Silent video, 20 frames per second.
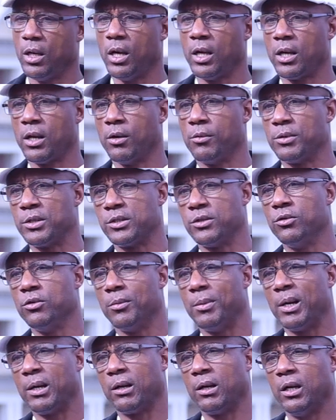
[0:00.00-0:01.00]
I'd always knew
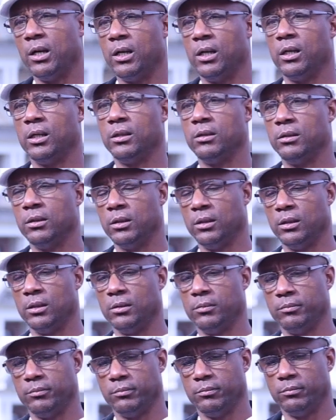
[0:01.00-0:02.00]
about
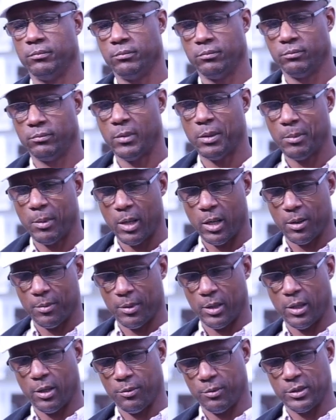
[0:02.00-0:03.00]
God. My mom
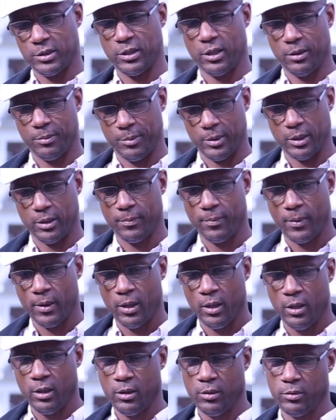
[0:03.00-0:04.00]
would always tell me,
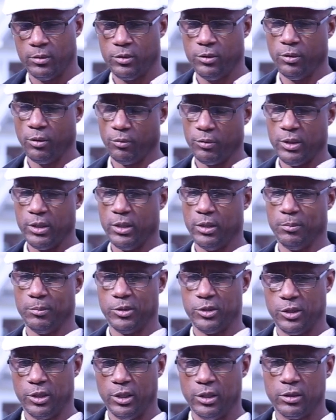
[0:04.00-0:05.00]
you don't need nothing
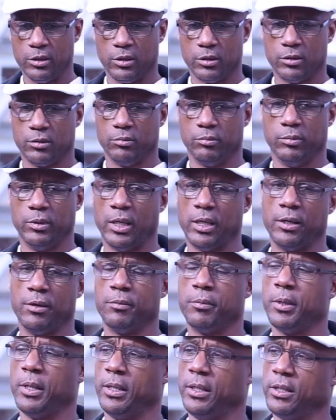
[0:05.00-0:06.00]
but Jesus, but I
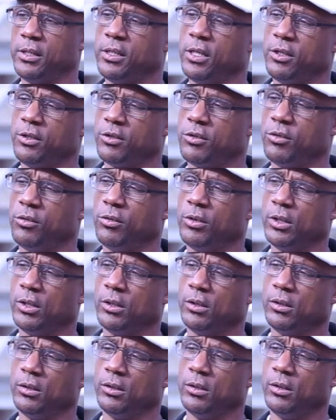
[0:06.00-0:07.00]
never paid any attention to it.
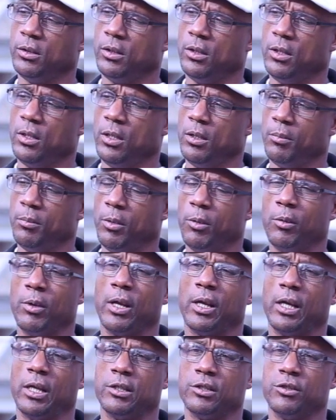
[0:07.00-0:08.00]
But when
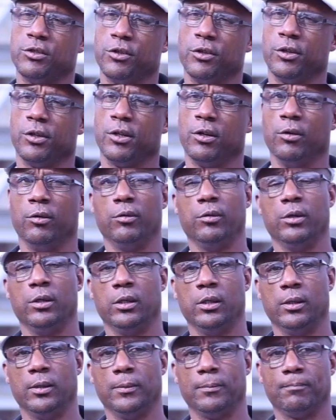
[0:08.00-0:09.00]
I got to Jericho,
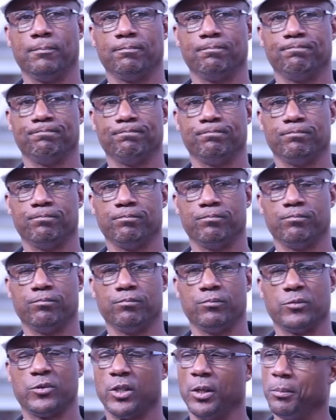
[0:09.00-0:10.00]

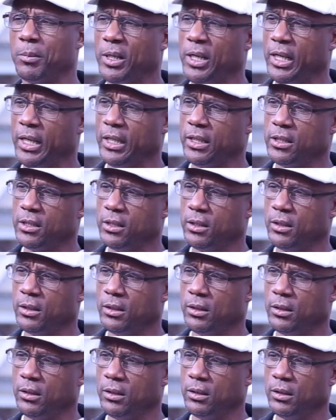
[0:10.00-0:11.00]
something clicked
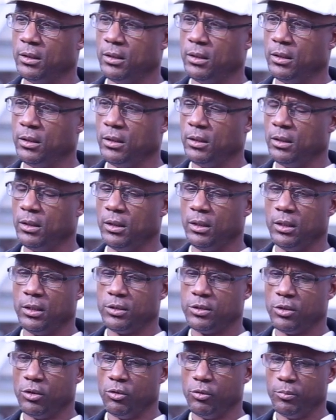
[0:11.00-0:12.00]
and
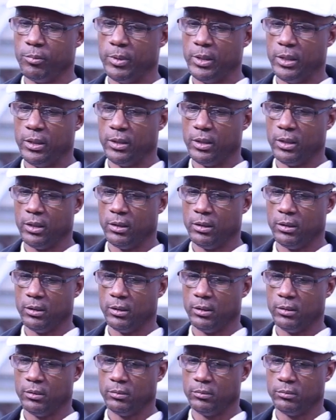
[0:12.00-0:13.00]
showed me
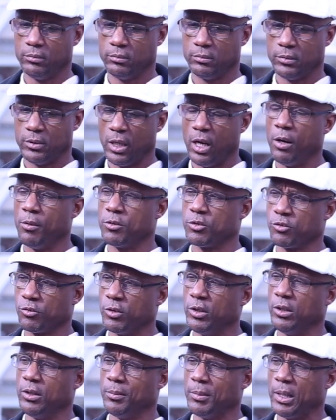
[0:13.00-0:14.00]
that God was
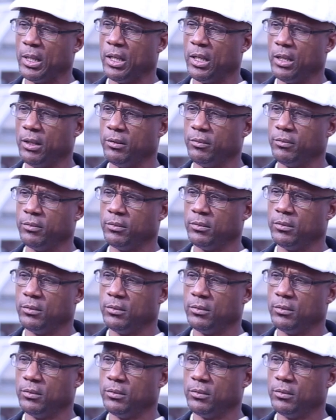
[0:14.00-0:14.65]
real in my life.